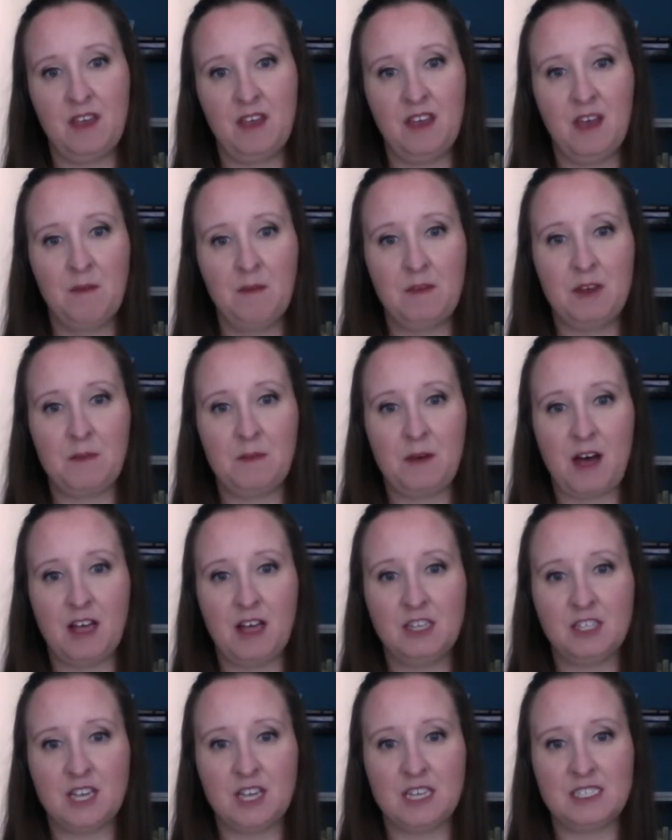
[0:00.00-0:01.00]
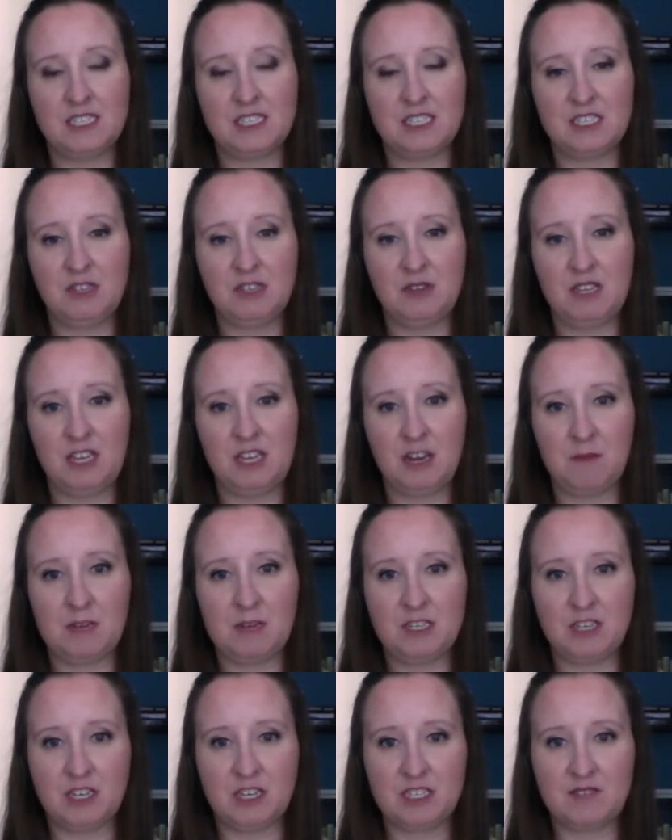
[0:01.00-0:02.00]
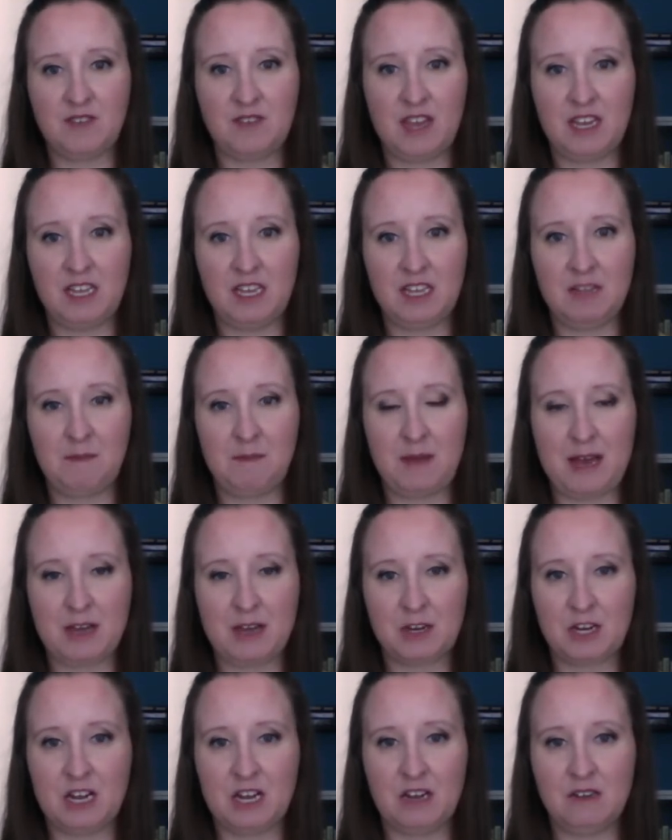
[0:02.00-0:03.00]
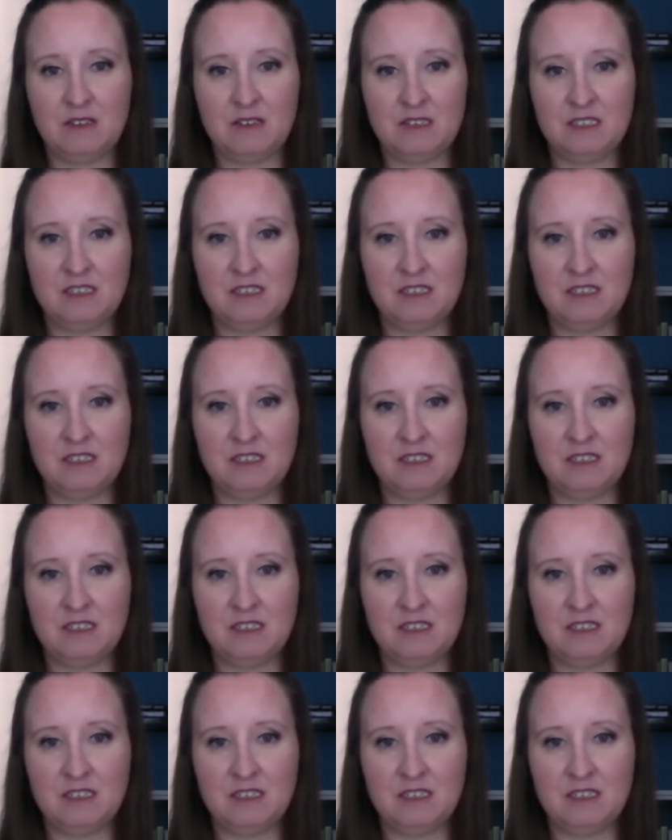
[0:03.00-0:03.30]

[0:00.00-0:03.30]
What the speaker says: going to apologize because you can hear my dogs fighting in the background.